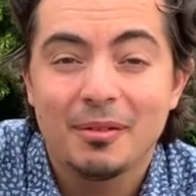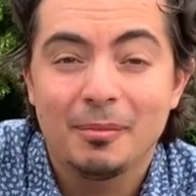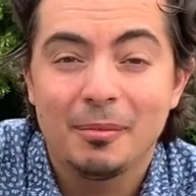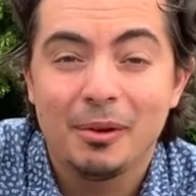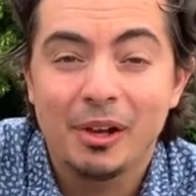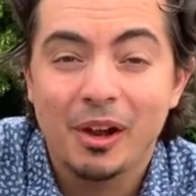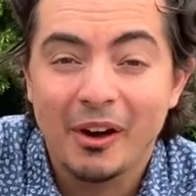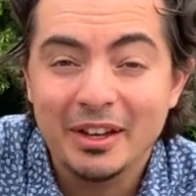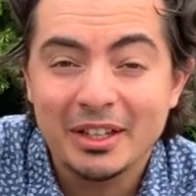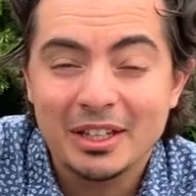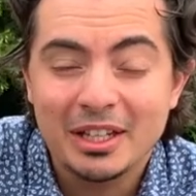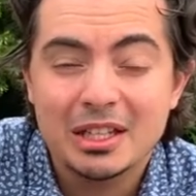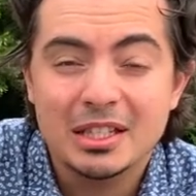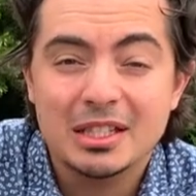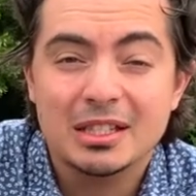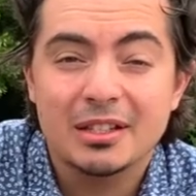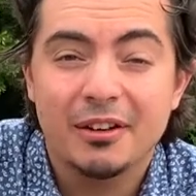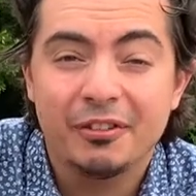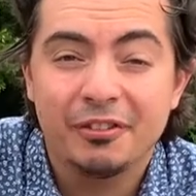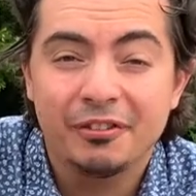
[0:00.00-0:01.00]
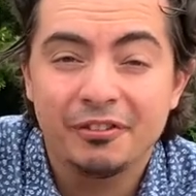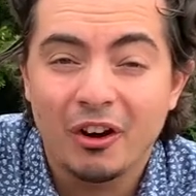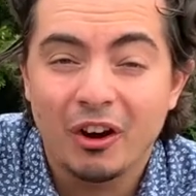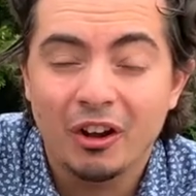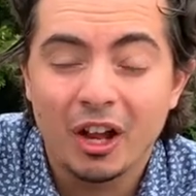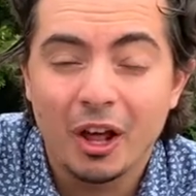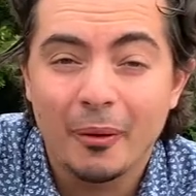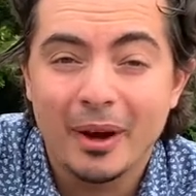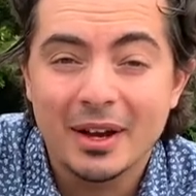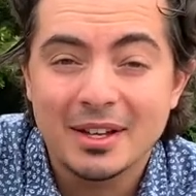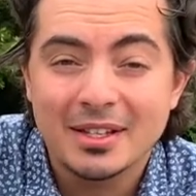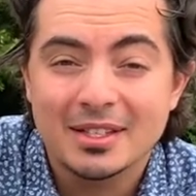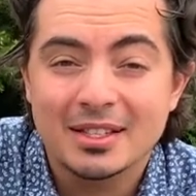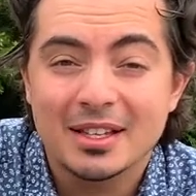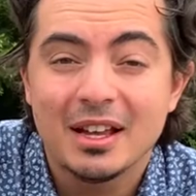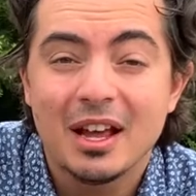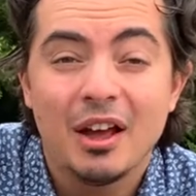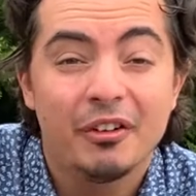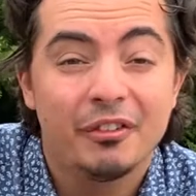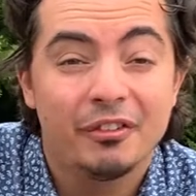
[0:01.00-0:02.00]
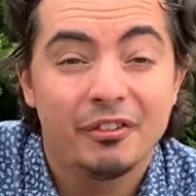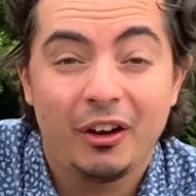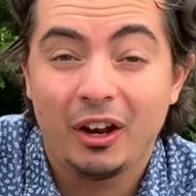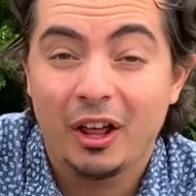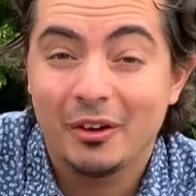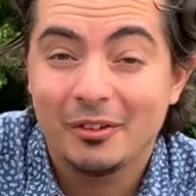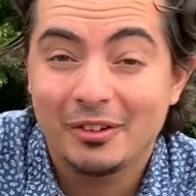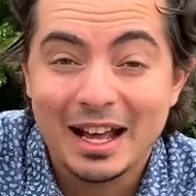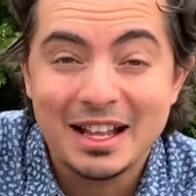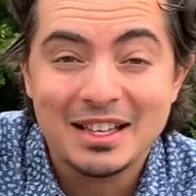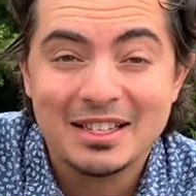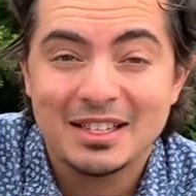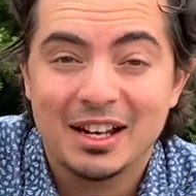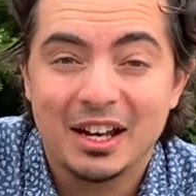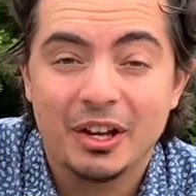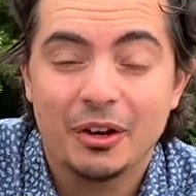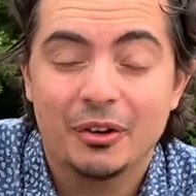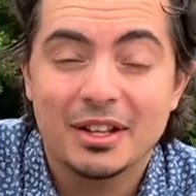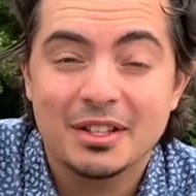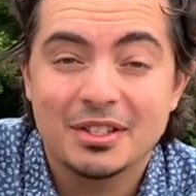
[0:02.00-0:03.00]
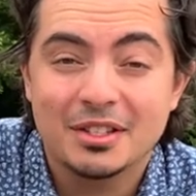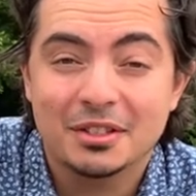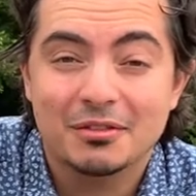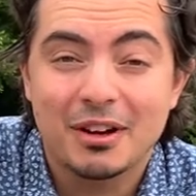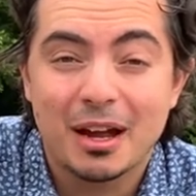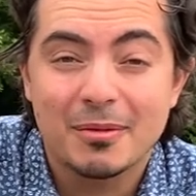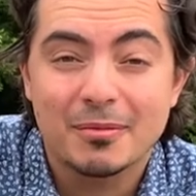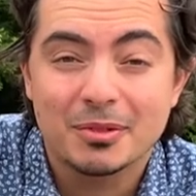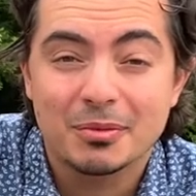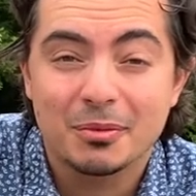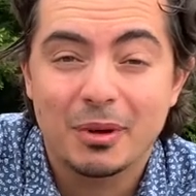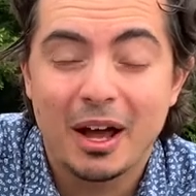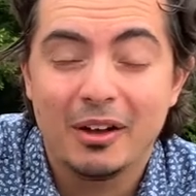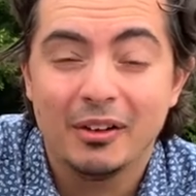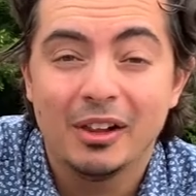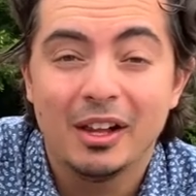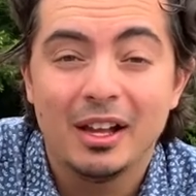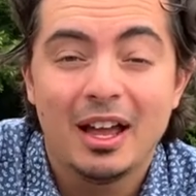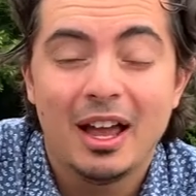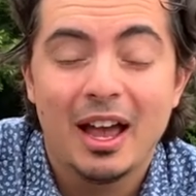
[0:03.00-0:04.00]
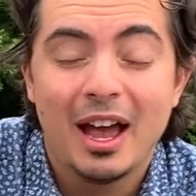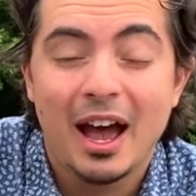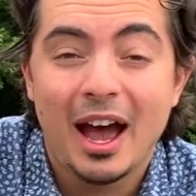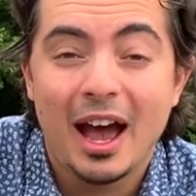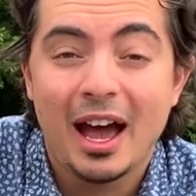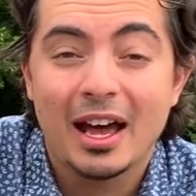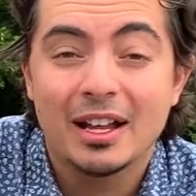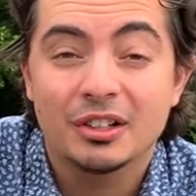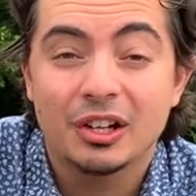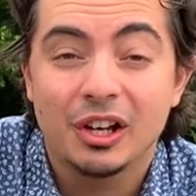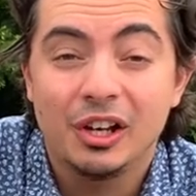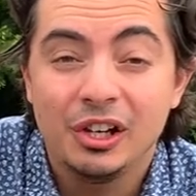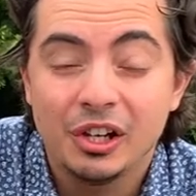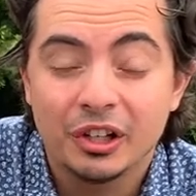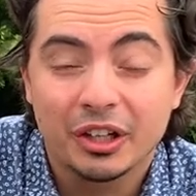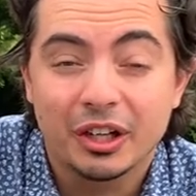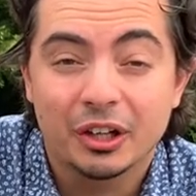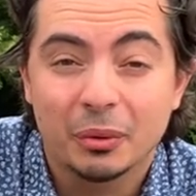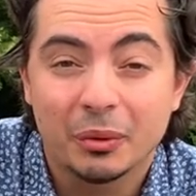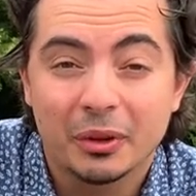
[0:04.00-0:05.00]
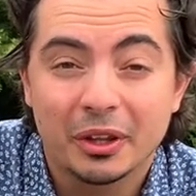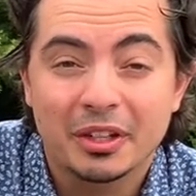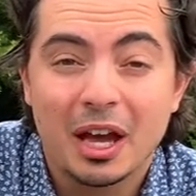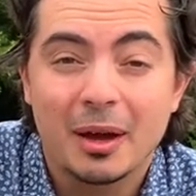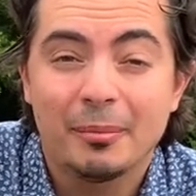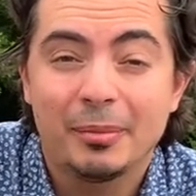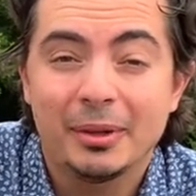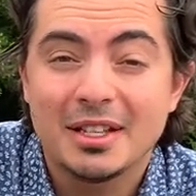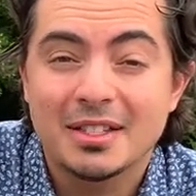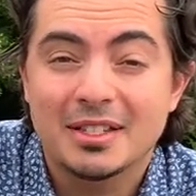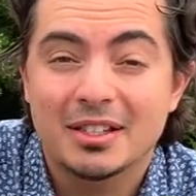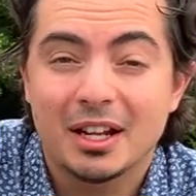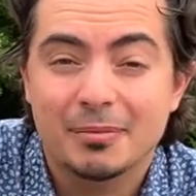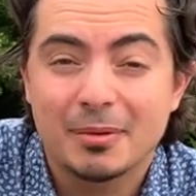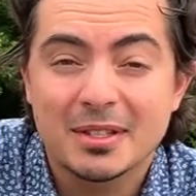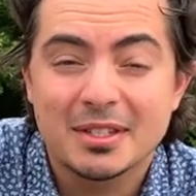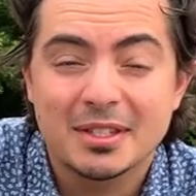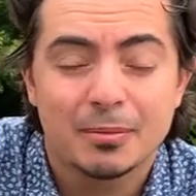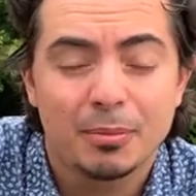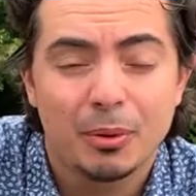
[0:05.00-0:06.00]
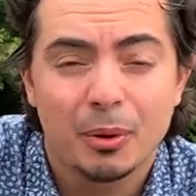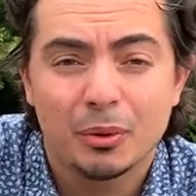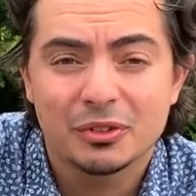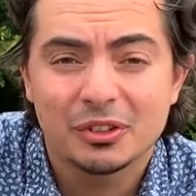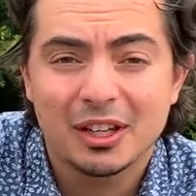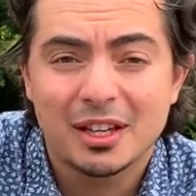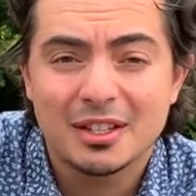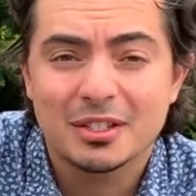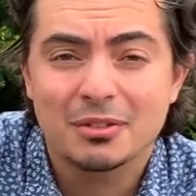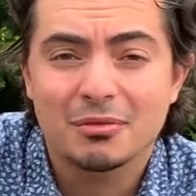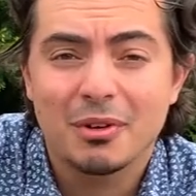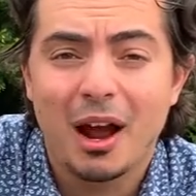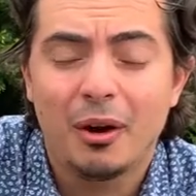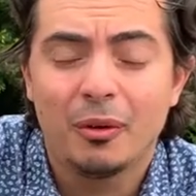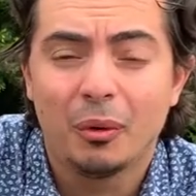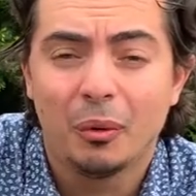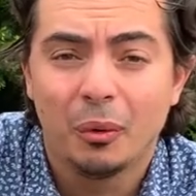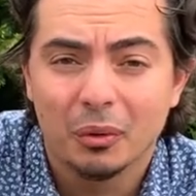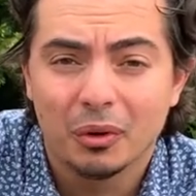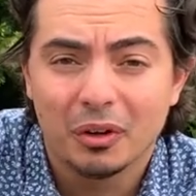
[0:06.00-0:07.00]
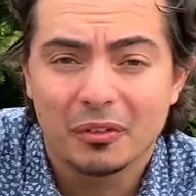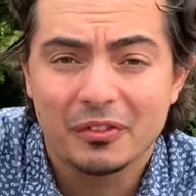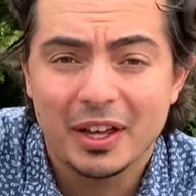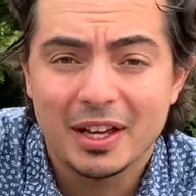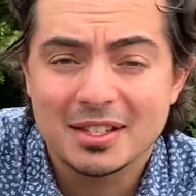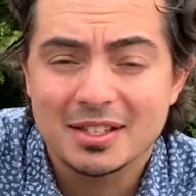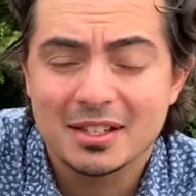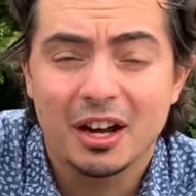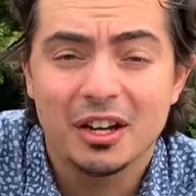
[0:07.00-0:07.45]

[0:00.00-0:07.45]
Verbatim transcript: Like us, follow us, follow Natalie on Instagram as well and look at all the companies that have been supporting us throughout all of this.